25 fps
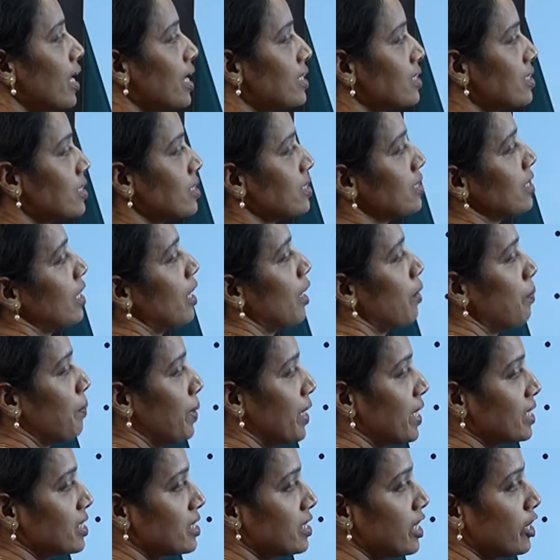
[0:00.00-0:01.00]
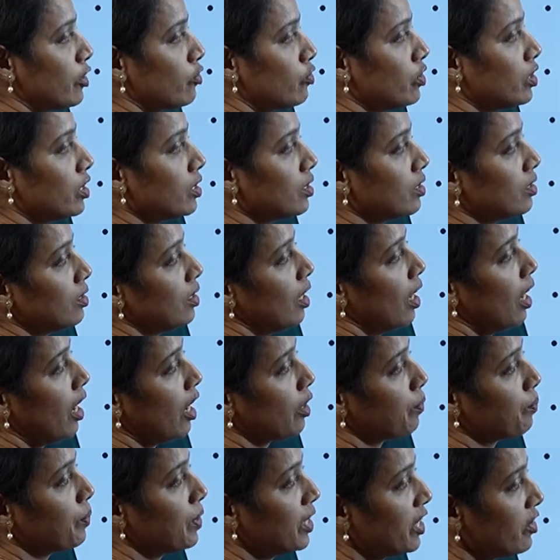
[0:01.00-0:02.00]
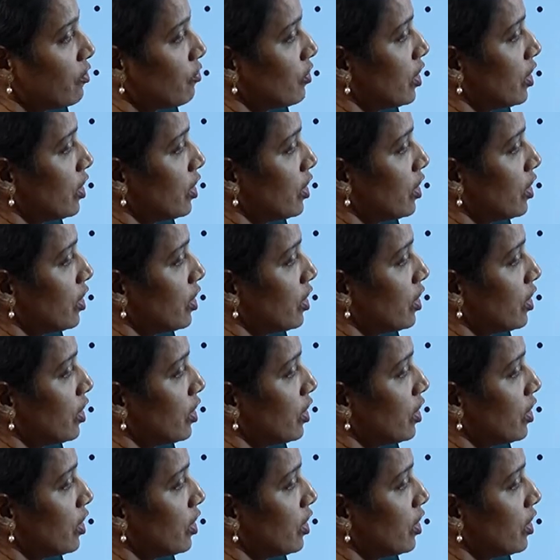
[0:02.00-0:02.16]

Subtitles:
as a Bayes network or belief